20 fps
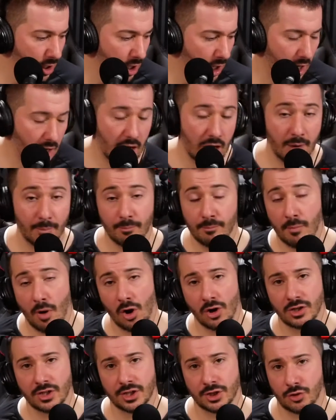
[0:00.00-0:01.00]

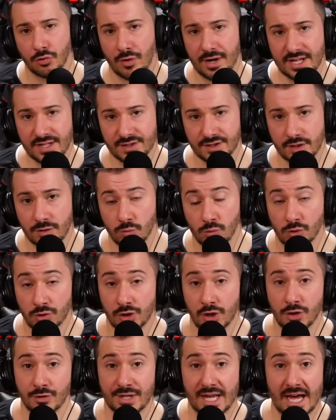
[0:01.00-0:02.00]
Marla Grayson will
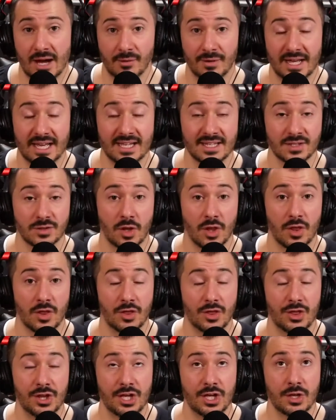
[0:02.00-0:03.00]
go down as
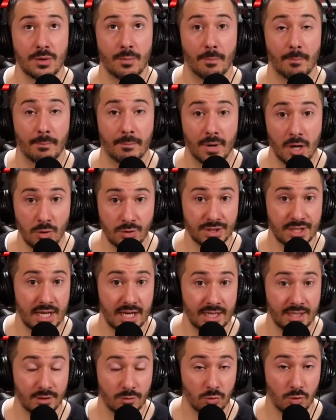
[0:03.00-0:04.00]
the most
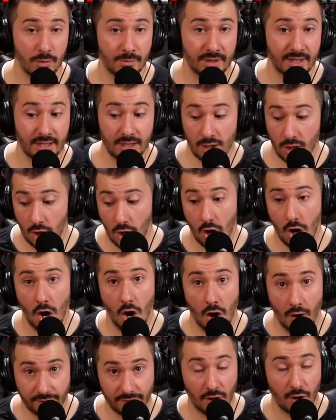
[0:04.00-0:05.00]
hated woman
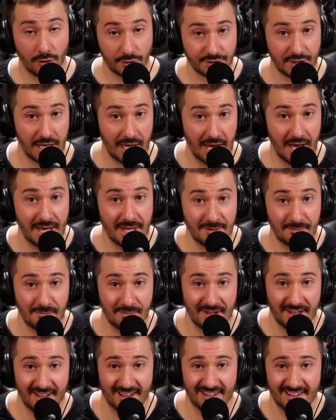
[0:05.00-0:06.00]
of all time.
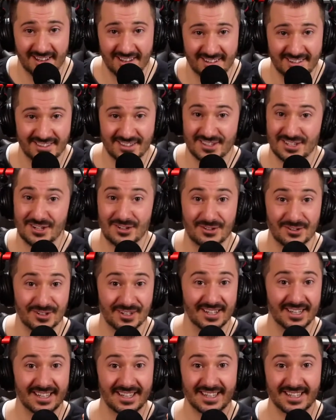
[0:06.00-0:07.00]
Dude,
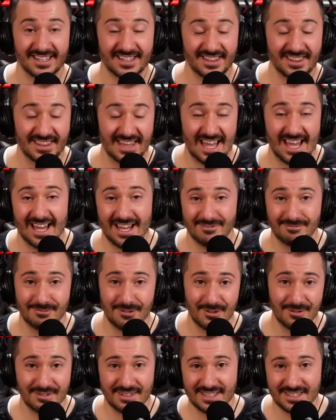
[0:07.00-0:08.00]
that
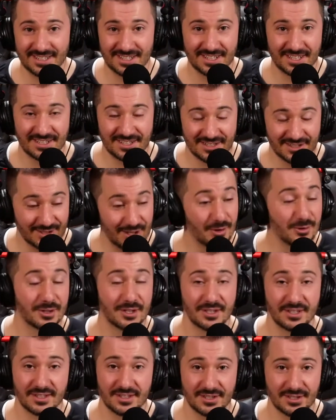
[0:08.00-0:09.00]
movie is so
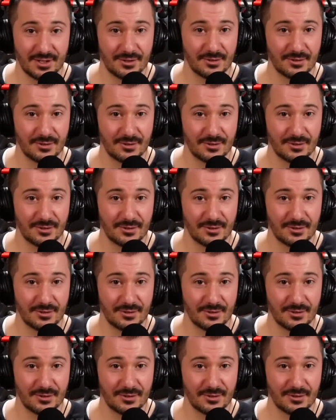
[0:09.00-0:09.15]
good, so